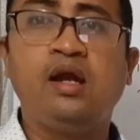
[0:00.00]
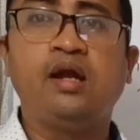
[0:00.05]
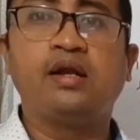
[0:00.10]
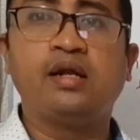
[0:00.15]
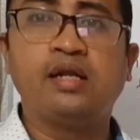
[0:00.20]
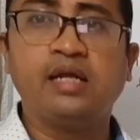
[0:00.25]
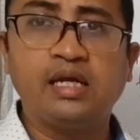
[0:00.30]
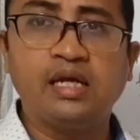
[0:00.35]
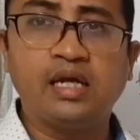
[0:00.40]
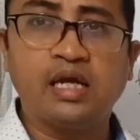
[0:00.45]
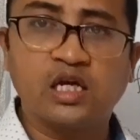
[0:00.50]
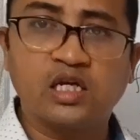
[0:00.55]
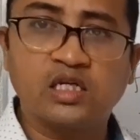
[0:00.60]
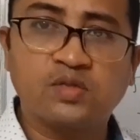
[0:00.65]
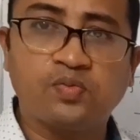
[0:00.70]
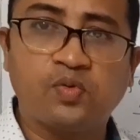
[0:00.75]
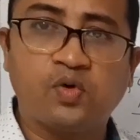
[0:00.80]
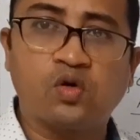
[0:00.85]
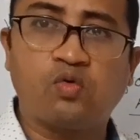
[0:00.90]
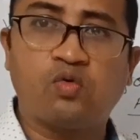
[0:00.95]
D
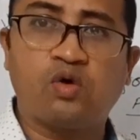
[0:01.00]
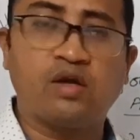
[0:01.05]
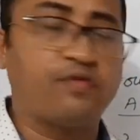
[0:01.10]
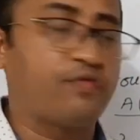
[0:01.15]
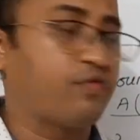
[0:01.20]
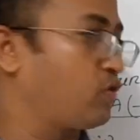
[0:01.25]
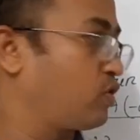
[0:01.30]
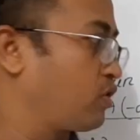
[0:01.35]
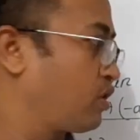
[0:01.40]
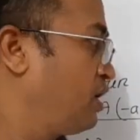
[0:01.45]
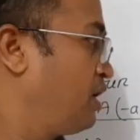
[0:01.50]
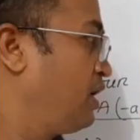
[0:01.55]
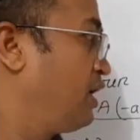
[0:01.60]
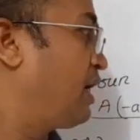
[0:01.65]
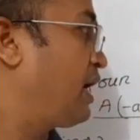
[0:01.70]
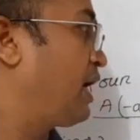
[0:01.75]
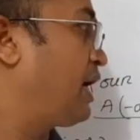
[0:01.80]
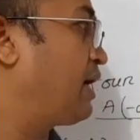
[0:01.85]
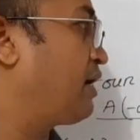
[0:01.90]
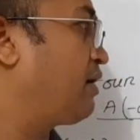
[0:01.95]
x4 y4
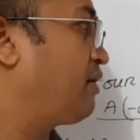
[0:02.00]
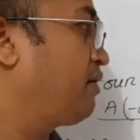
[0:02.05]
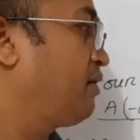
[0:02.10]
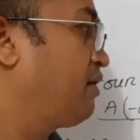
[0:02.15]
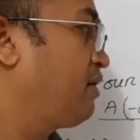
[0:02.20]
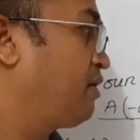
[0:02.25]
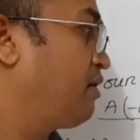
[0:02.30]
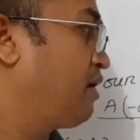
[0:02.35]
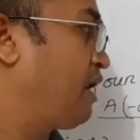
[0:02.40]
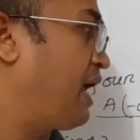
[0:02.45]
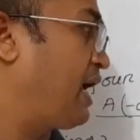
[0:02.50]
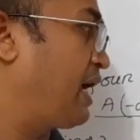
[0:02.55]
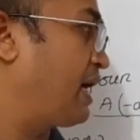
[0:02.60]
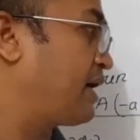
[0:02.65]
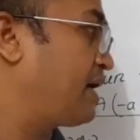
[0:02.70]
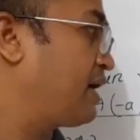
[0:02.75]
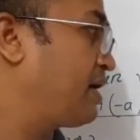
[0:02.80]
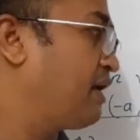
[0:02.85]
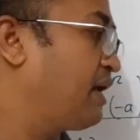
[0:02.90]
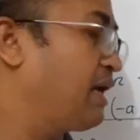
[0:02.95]
and
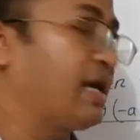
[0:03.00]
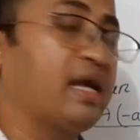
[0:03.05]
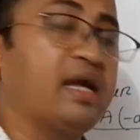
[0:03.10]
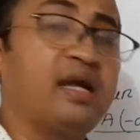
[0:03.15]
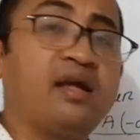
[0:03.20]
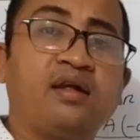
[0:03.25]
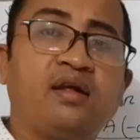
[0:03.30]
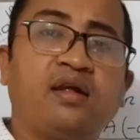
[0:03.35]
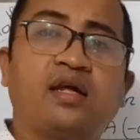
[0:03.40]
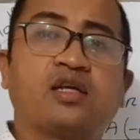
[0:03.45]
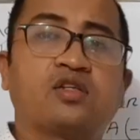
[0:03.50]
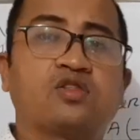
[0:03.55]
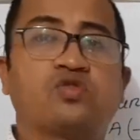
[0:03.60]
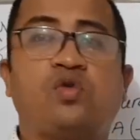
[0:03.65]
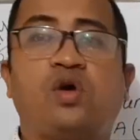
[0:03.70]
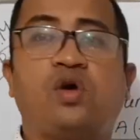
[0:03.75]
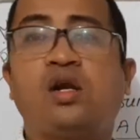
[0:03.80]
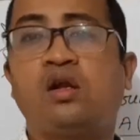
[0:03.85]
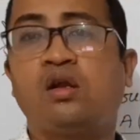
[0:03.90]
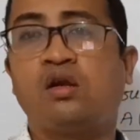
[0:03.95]
again A
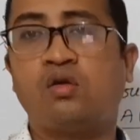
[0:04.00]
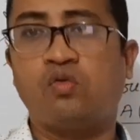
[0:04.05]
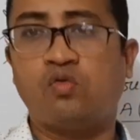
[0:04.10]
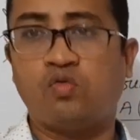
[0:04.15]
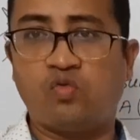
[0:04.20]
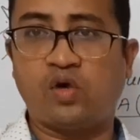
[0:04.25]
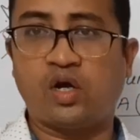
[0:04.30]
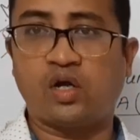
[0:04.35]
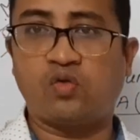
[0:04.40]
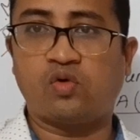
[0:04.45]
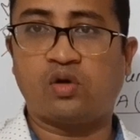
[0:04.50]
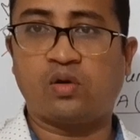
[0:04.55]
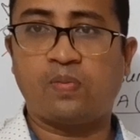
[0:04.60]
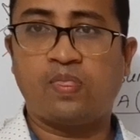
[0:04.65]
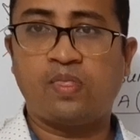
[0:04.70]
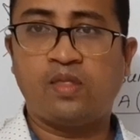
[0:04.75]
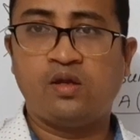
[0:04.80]
x1 y1.